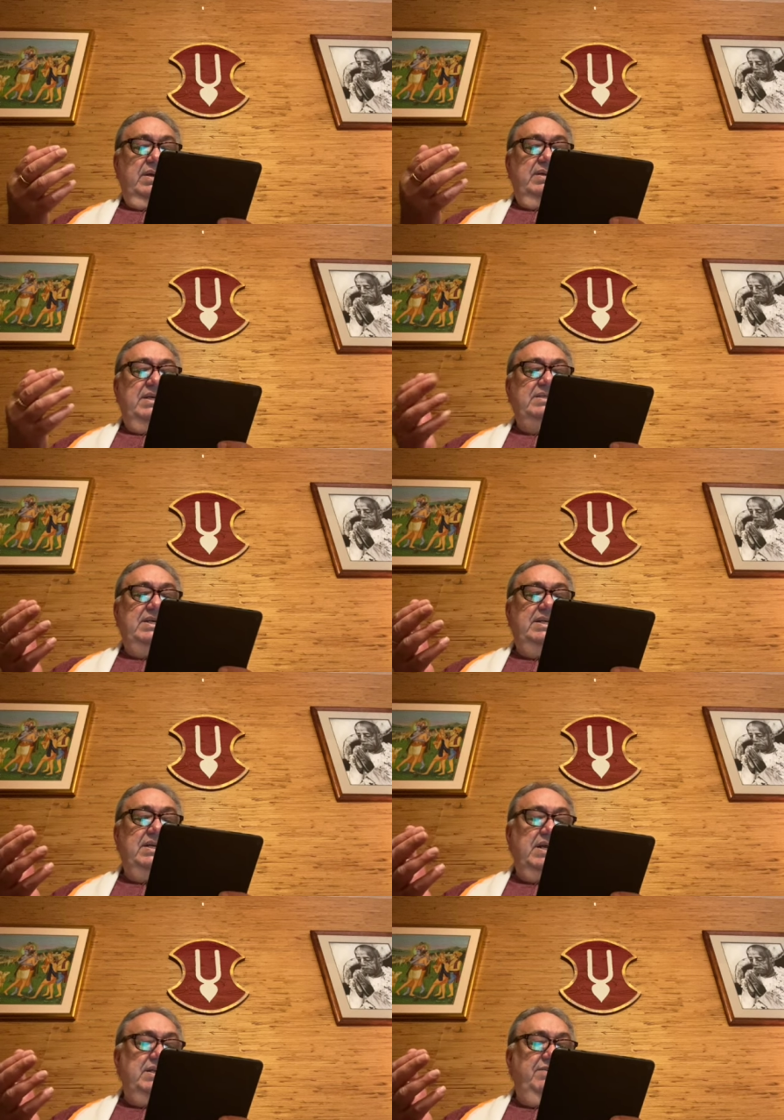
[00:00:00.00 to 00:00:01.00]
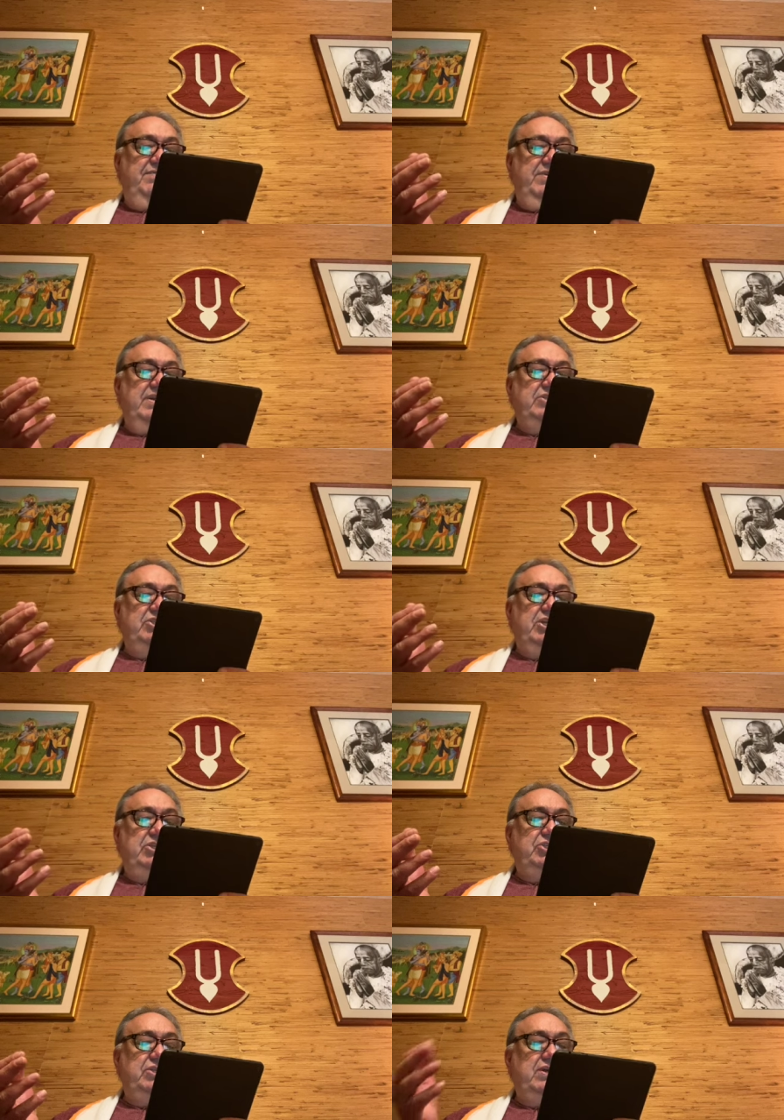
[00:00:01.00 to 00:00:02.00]
They see non
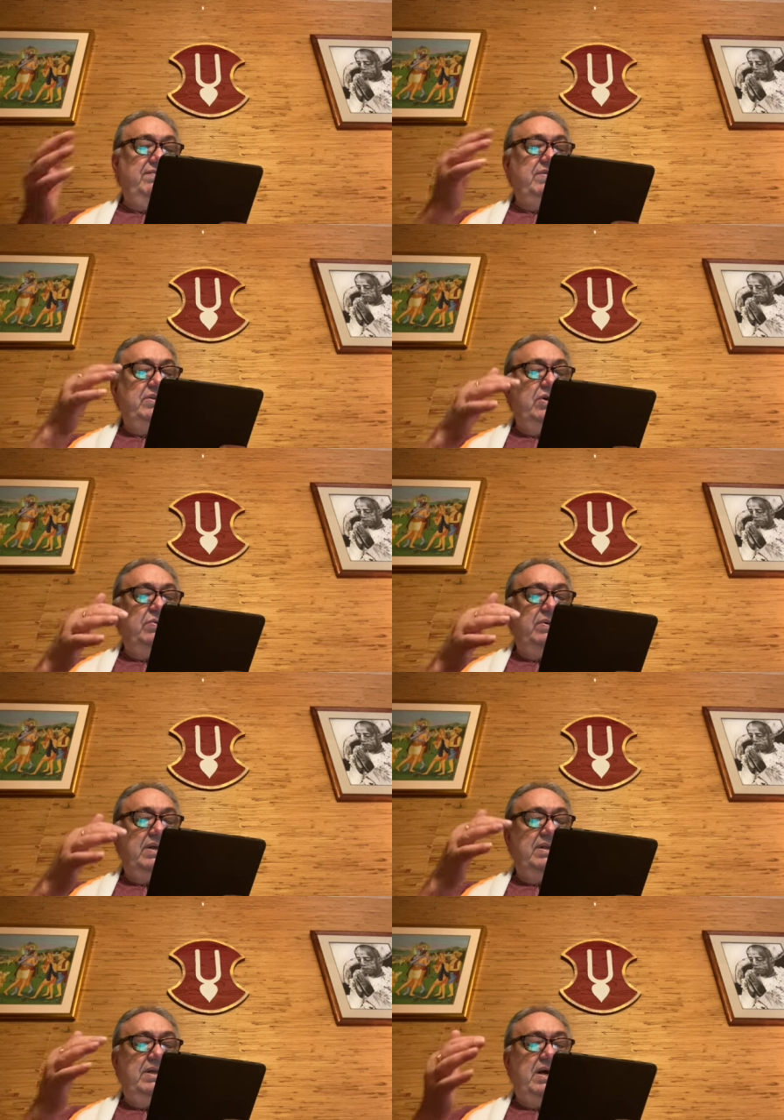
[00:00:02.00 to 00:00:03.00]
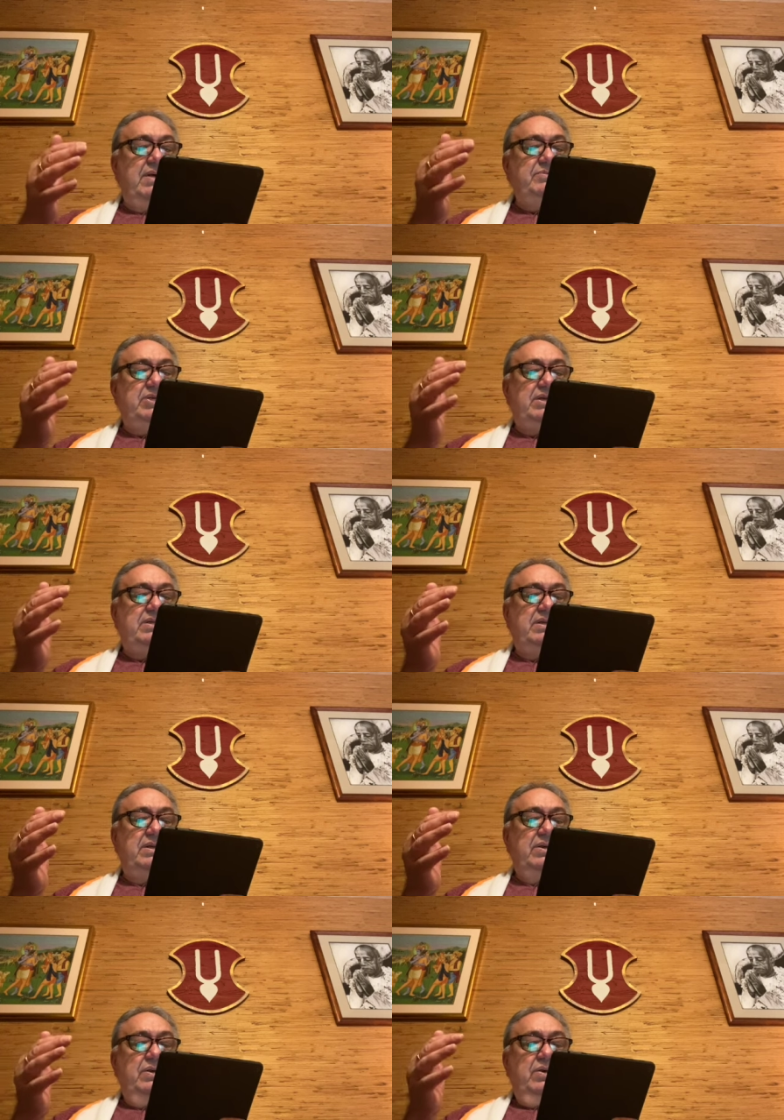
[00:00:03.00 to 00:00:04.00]
differentiation of the knower and the object
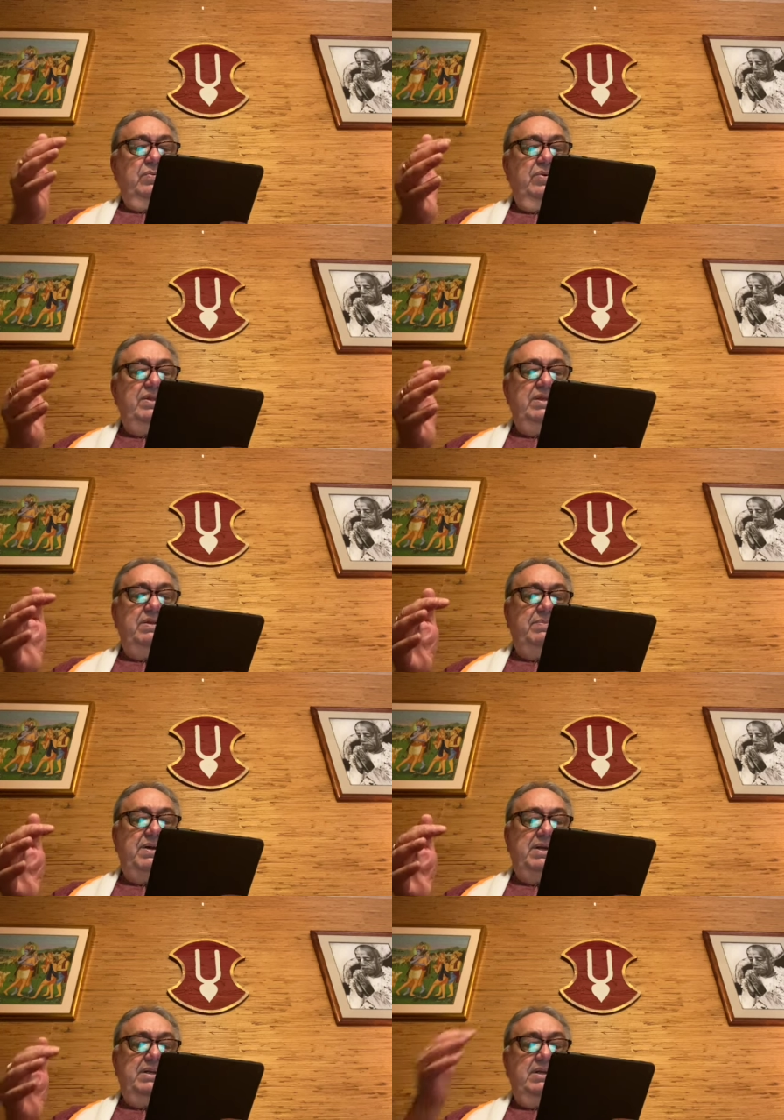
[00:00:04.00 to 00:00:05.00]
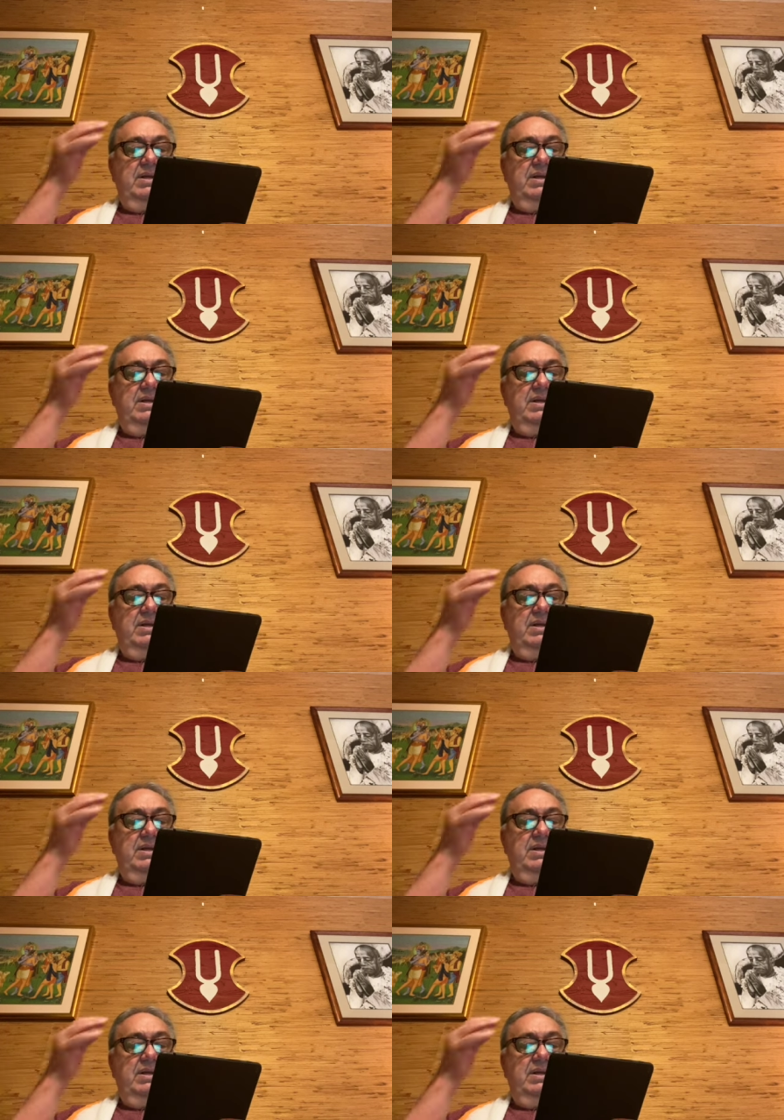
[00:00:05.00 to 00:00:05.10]
within the mind,